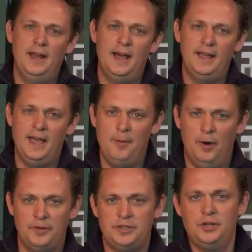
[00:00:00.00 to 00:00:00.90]
In our game,
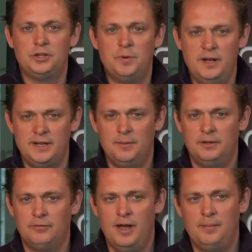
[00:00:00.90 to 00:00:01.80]
obviously you're sprinting
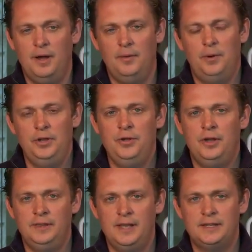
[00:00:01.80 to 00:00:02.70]
with the right button, but you
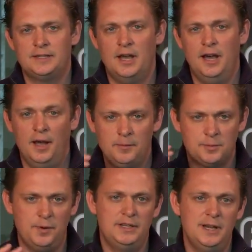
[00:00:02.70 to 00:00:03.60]
can then decide, I'm
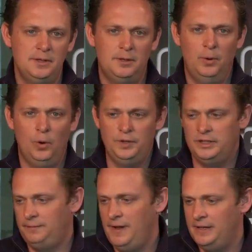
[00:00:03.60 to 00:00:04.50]
sprinting with the ball, the
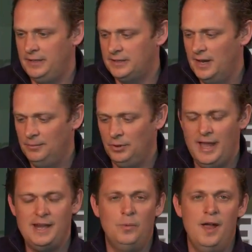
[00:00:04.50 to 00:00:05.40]
defender's not
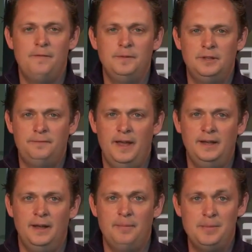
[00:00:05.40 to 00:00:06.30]
getting away from the
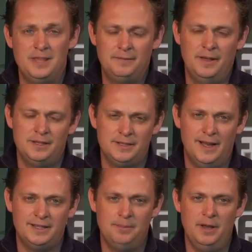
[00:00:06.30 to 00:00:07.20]
defender, maybe the defender's
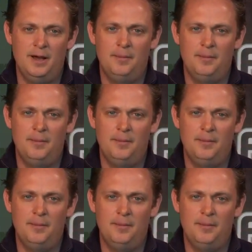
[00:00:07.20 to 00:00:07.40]
catching me